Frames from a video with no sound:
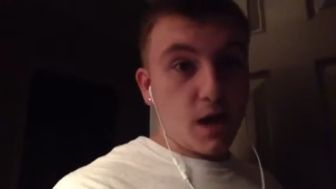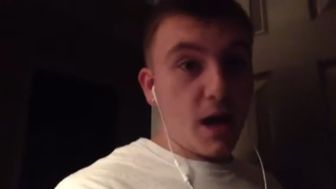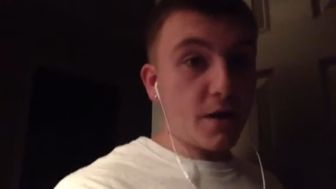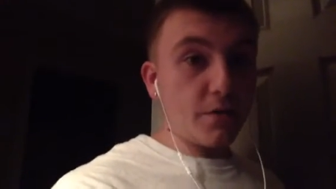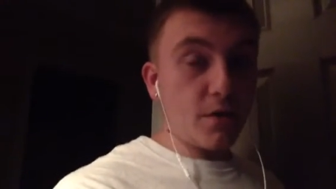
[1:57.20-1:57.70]

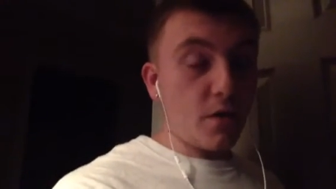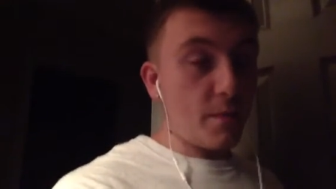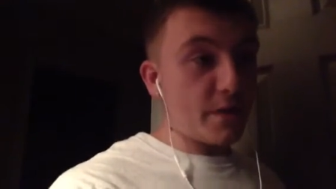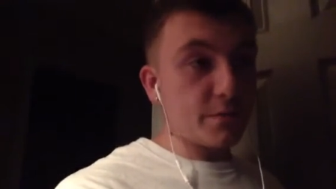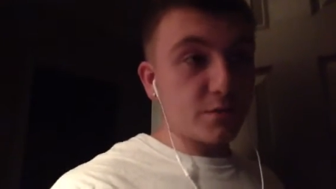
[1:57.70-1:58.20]
I don't know. I
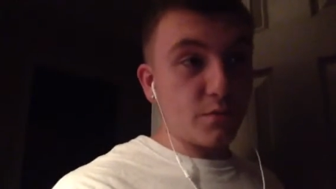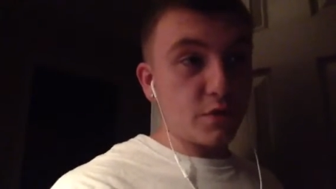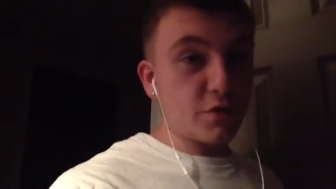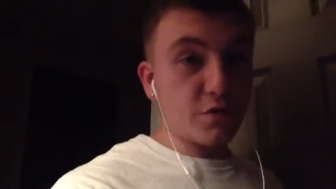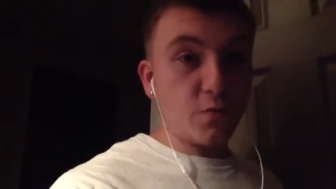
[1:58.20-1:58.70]
mean, it was a
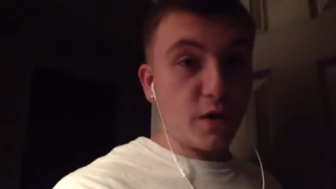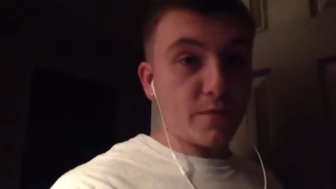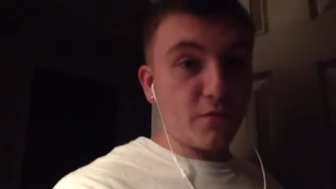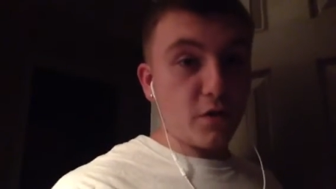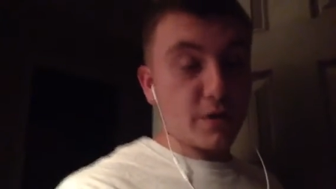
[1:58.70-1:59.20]
really good
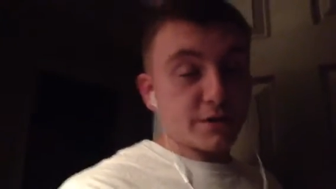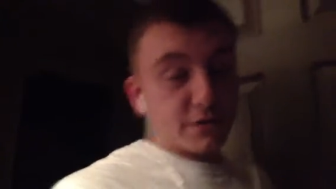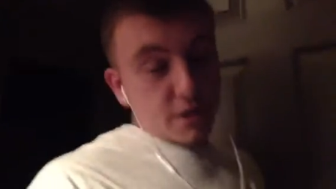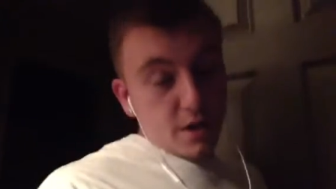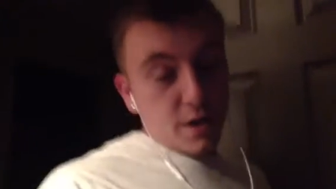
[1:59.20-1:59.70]
win for
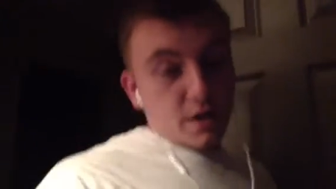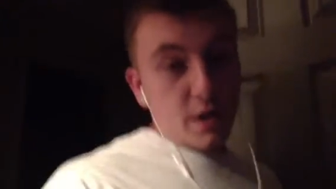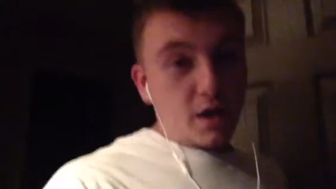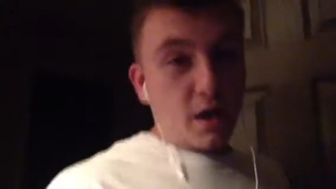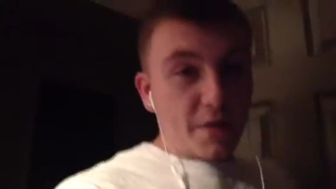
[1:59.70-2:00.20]
us.
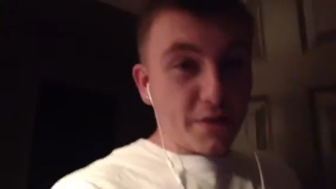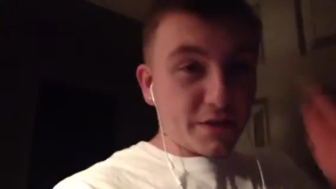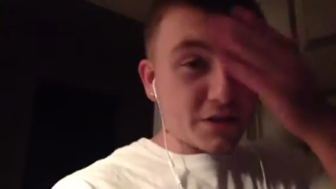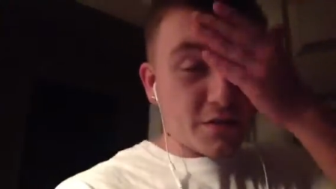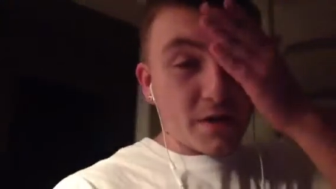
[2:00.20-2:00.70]
Uh, I think
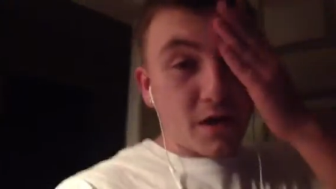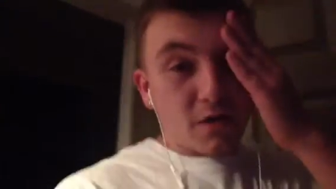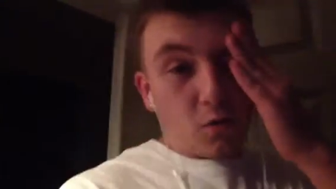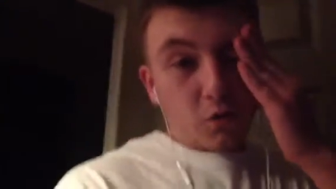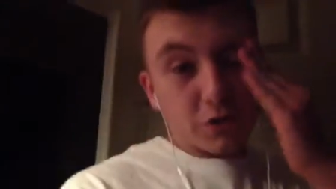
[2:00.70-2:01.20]
this can be a
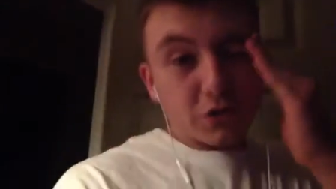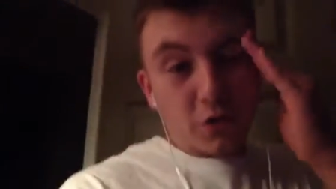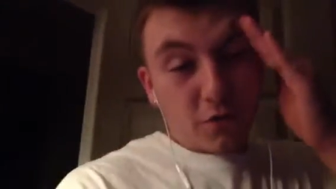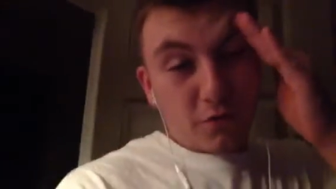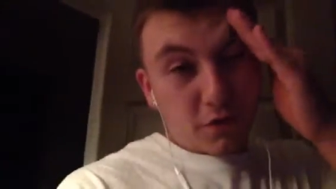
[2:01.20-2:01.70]

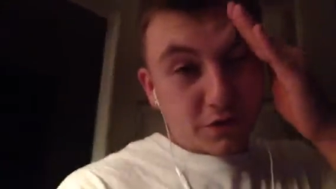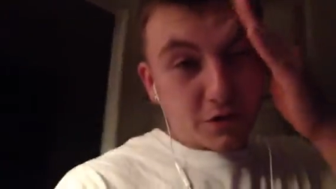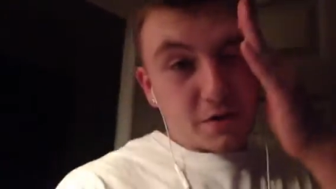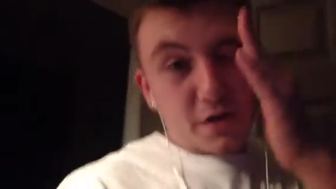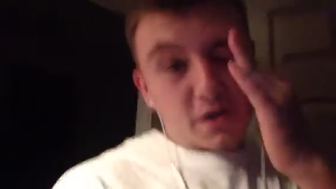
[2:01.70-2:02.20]
cornerstone for us
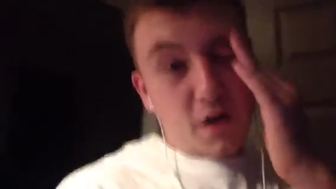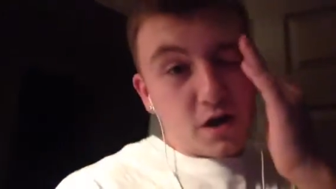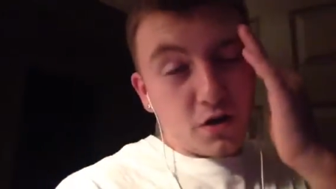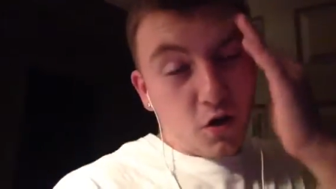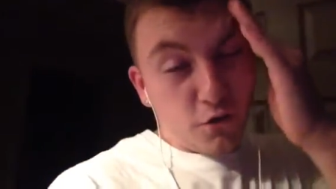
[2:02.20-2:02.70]
to
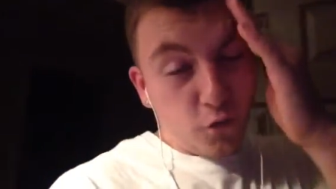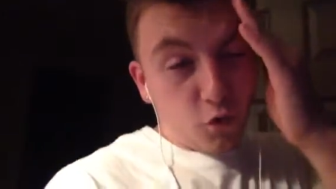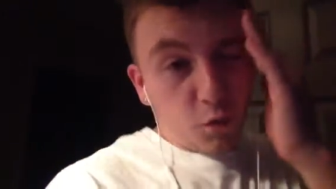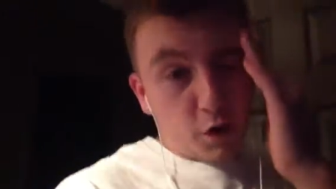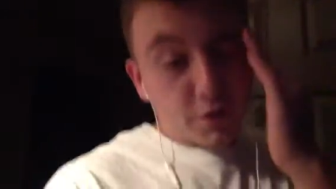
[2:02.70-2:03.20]
uh, go
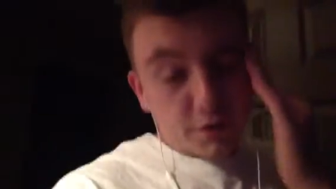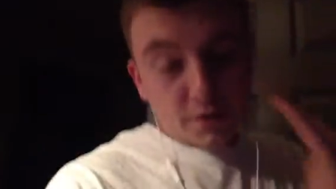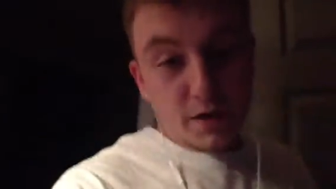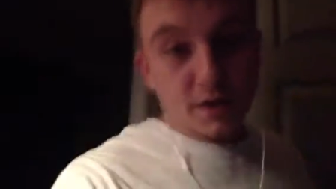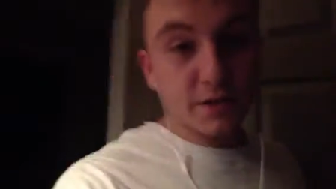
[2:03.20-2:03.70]
forward
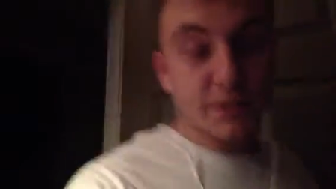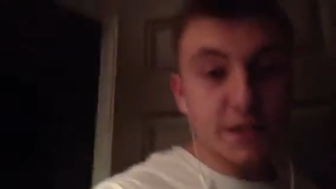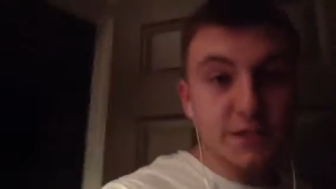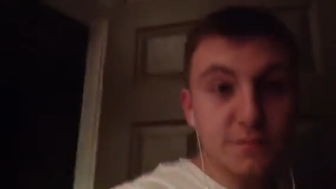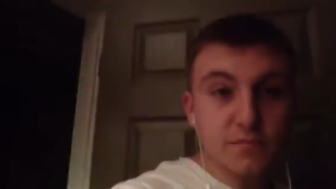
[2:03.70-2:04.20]
and us to
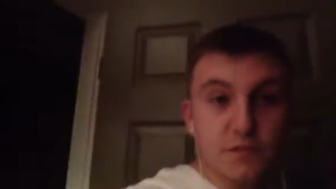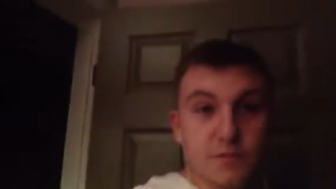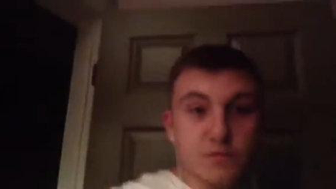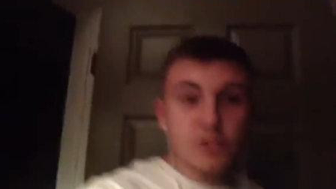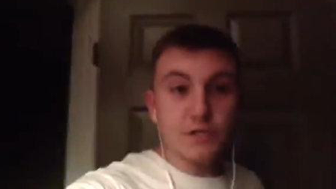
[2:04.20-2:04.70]
get some,
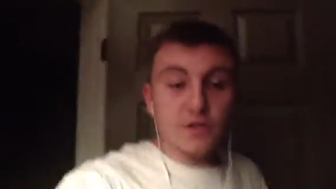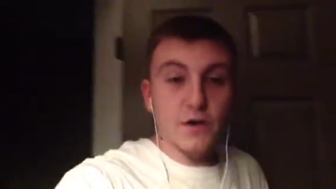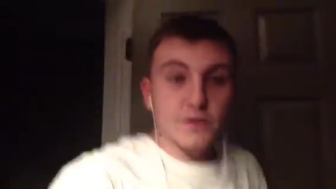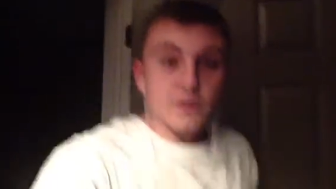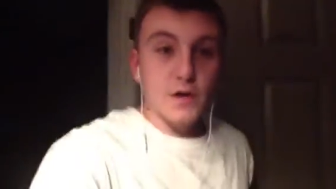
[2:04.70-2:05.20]
some shit
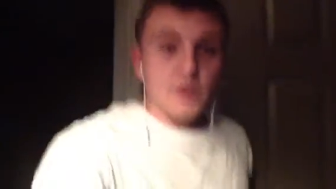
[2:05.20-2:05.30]
done.